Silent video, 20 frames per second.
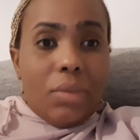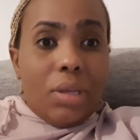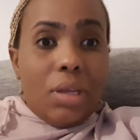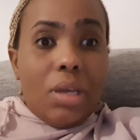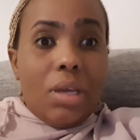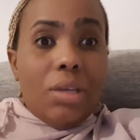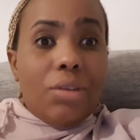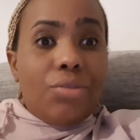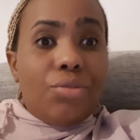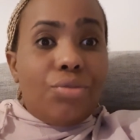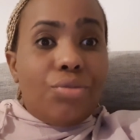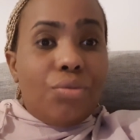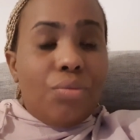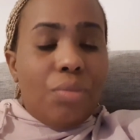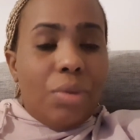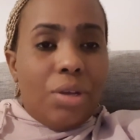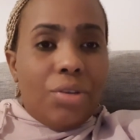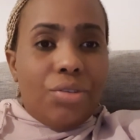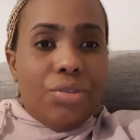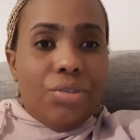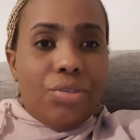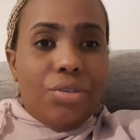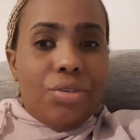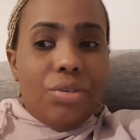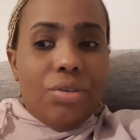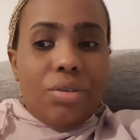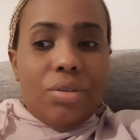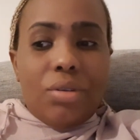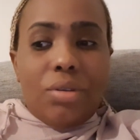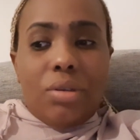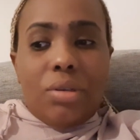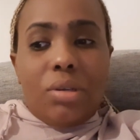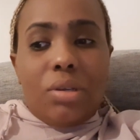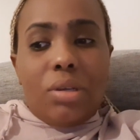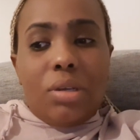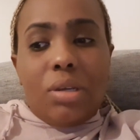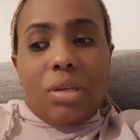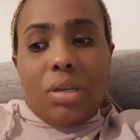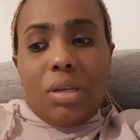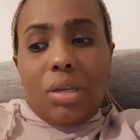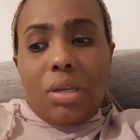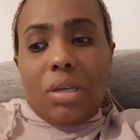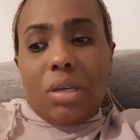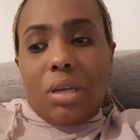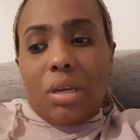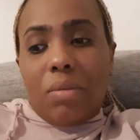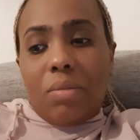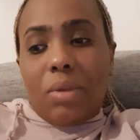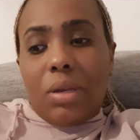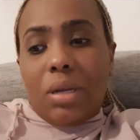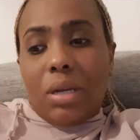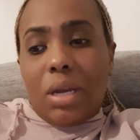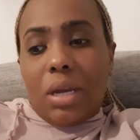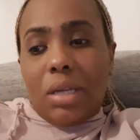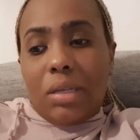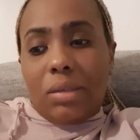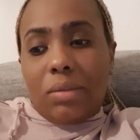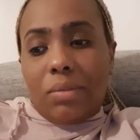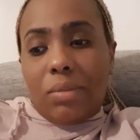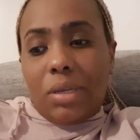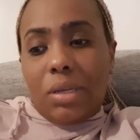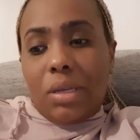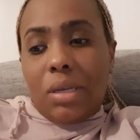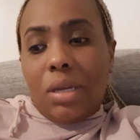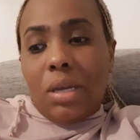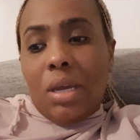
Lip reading: it's too much. He came and asked me